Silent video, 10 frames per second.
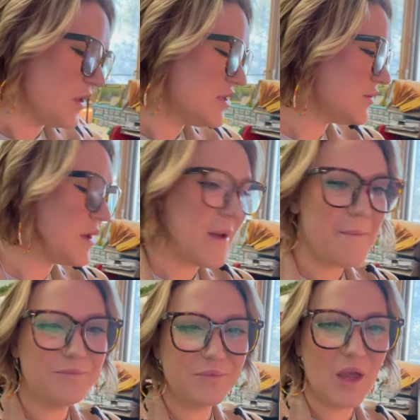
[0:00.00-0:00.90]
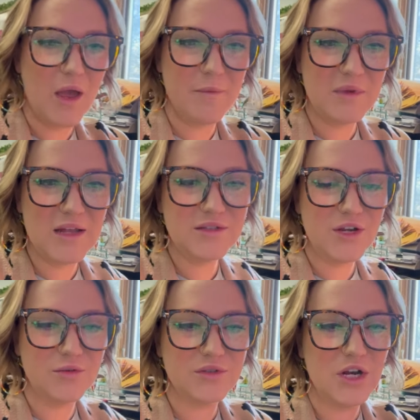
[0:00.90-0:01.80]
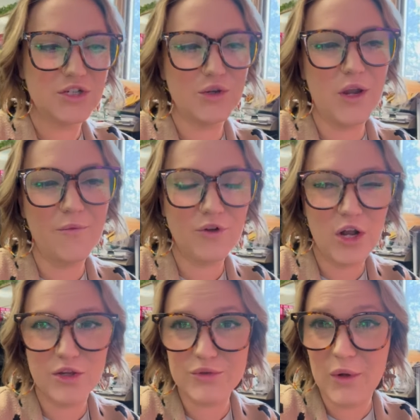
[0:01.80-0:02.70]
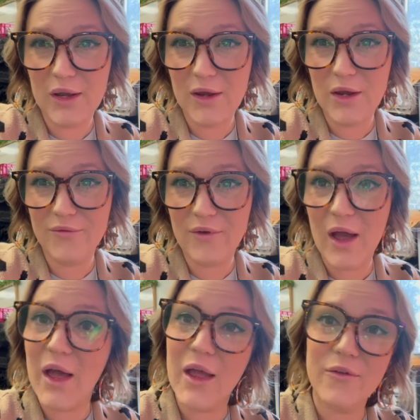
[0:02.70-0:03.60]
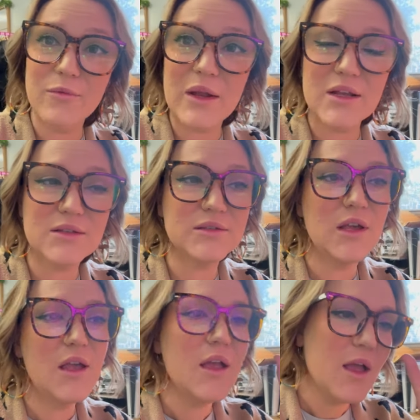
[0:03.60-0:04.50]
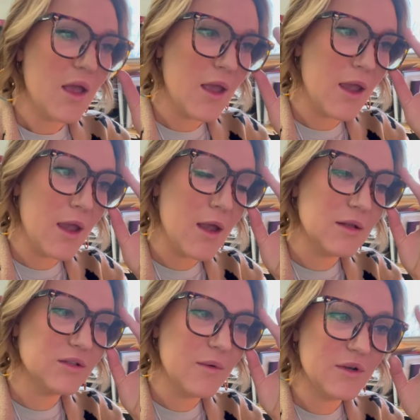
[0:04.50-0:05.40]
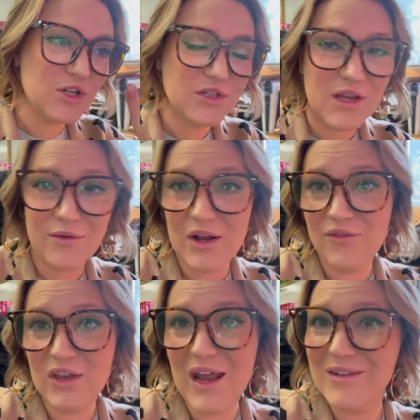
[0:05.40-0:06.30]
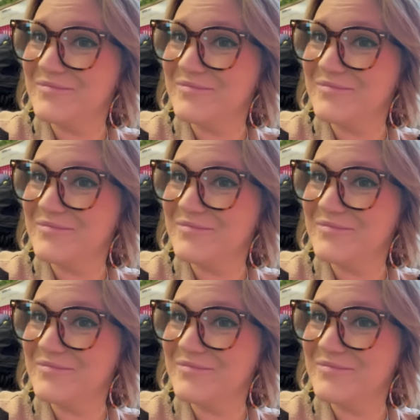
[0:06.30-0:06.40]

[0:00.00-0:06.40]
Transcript: So anyway, um, kids don't start showing up for another 25 minutes. And so I'm going to just get ready for the day.